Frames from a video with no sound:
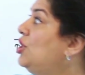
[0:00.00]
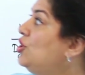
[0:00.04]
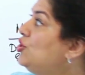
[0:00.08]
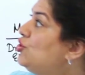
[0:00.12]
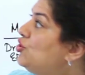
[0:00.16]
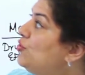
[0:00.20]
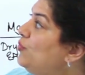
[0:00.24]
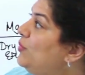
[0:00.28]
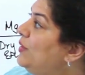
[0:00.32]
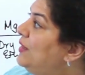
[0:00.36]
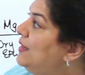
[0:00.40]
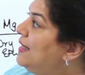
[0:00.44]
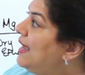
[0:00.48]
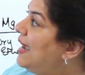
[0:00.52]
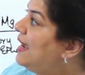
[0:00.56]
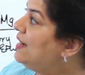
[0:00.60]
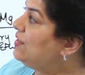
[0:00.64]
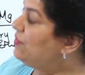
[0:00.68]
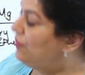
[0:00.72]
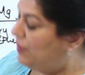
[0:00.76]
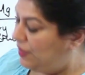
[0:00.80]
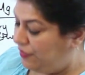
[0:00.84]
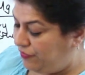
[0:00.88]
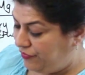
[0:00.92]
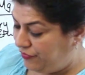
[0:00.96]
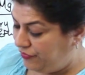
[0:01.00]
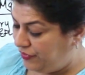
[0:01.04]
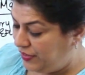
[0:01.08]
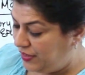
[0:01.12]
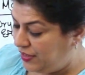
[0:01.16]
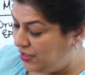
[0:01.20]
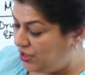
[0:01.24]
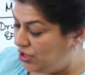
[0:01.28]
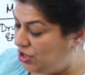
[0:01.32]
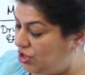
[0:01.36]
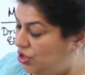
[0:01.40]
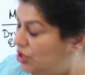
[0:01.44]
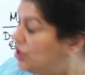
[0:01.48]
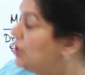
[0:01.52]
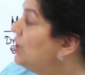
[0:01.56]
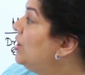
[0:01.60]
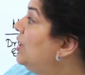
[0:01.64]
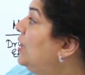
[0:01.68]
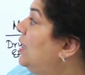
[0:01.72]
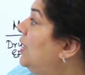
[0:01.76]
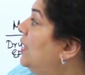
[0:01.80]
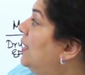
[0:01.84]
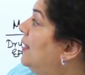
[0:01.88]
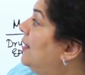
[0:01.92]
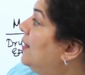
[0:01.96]
So with that, we finish
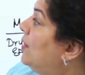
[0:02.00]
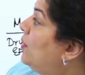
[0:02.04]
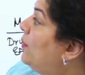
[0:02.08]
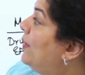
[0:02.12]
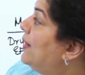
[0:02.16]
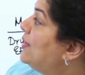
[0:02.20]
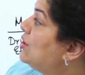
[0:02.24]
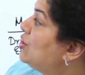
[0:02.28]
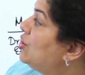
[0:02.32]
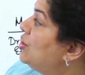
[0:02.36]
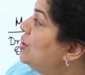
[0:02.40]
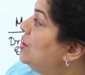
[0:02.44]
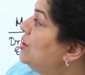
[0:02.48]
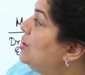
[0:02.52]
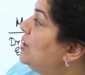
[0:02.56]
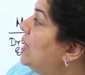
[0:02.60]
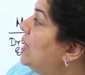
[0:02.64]
question